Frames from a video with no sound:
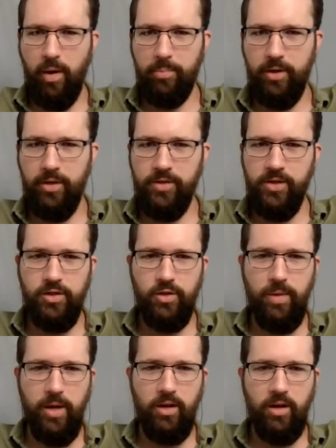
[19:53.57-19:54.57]
property
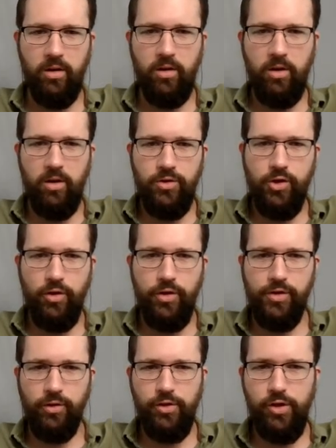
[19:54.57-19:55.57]
decision maker It's already
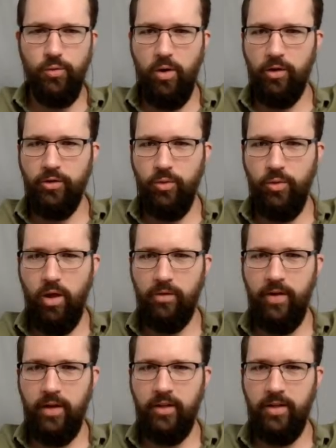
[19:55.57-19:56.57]
solution where into a
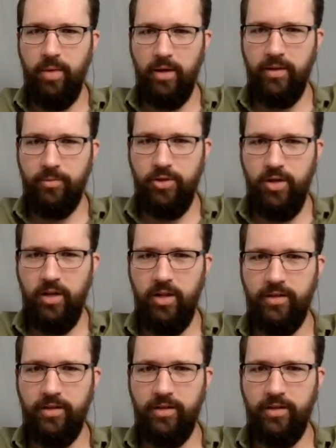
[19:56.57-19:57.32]
qualified lead by demonstrating